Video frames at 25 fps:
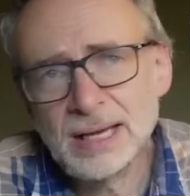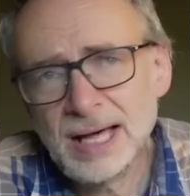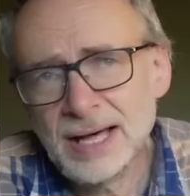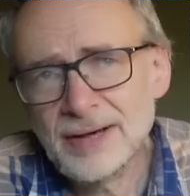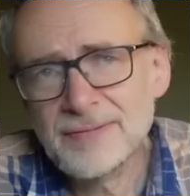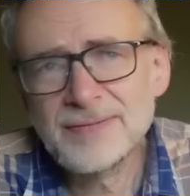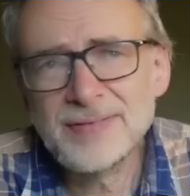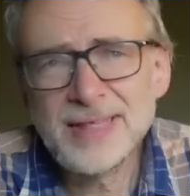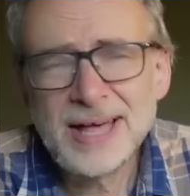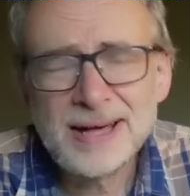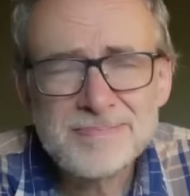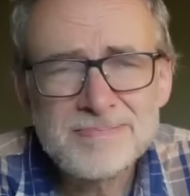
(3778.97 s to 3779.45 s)

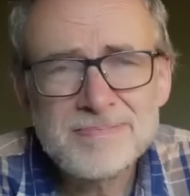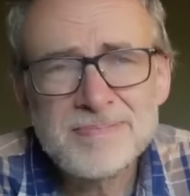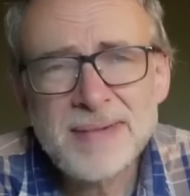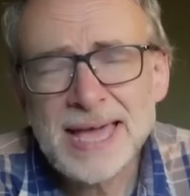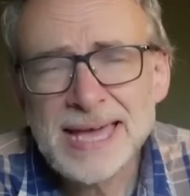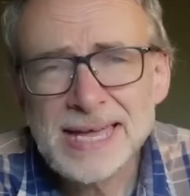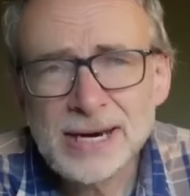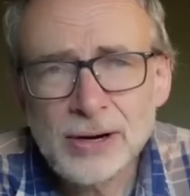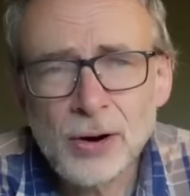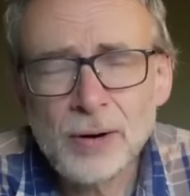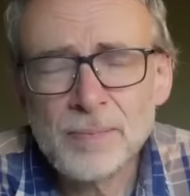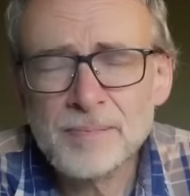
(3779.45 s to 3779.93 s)
That
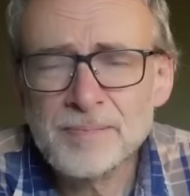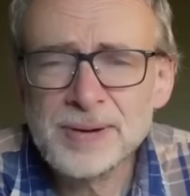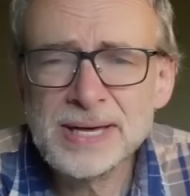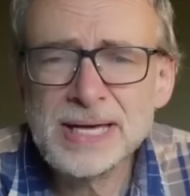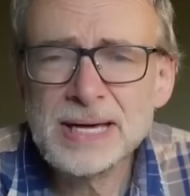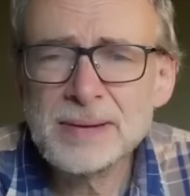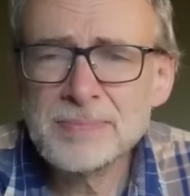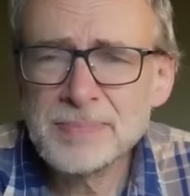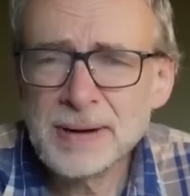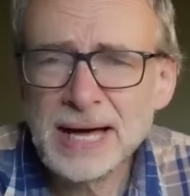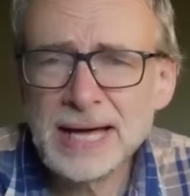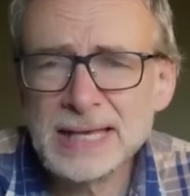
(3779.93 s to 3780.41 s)
may not
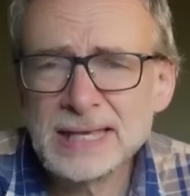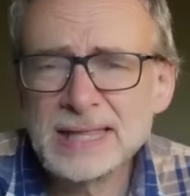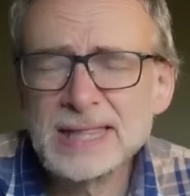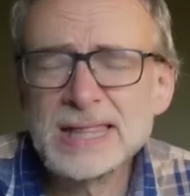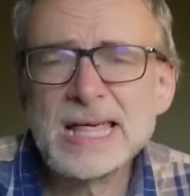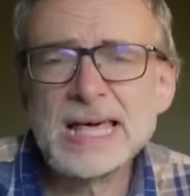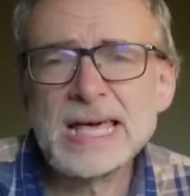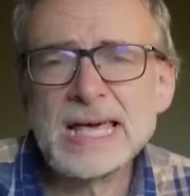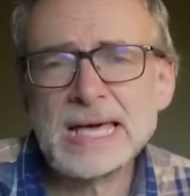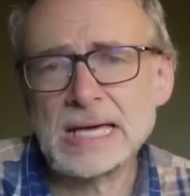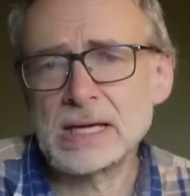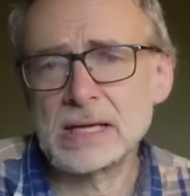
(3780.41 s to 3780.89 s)
be a bad
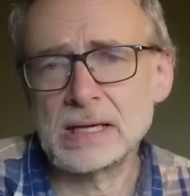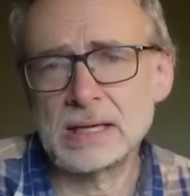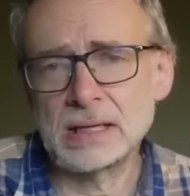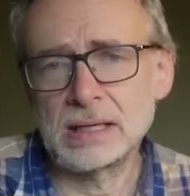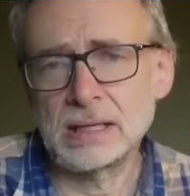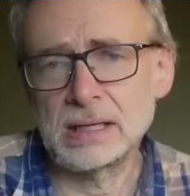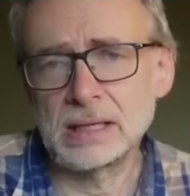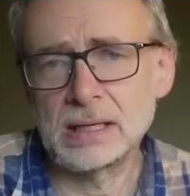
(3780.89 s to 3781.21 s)
thing,